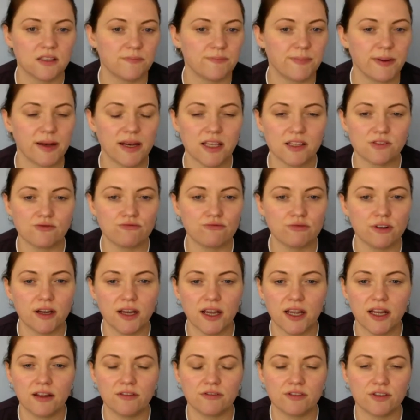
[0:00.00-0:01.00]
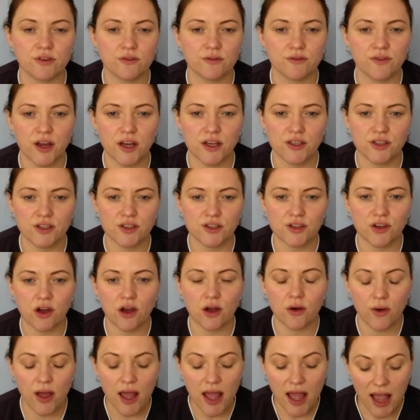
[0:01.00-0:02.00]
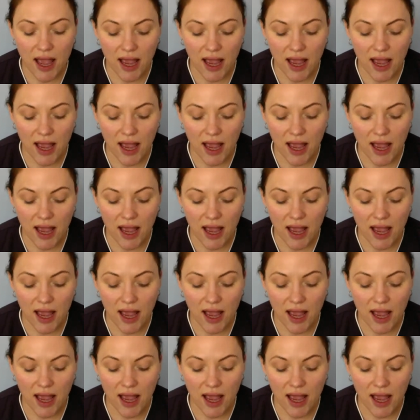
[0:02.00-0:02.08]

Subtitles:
But it's really sort of versatile.